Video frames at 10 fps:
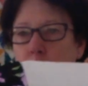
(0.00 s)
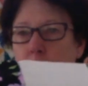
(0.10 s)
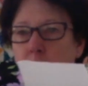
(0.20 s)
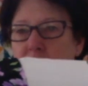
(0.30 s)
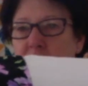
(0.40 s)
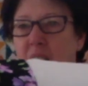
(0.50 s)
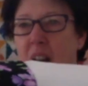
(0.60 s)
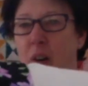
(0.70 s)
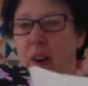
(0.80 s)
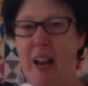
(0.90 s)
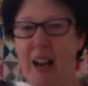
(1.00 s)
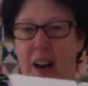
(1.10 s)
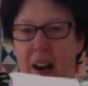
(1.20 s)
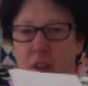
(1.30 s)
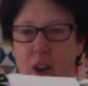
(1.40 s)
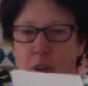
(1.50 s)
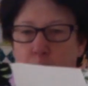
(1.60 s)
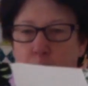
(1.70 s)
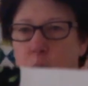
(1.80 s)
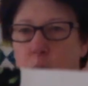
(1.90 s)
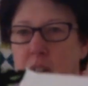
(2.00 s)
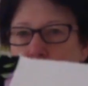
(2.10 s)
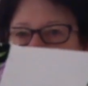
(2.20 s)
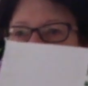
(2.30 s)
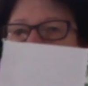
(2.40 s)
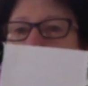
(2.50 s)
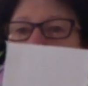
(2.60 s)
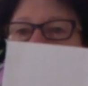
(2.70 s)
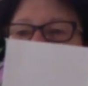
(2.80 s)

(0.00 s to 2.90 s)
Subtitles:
see how I got it every other row that starts with the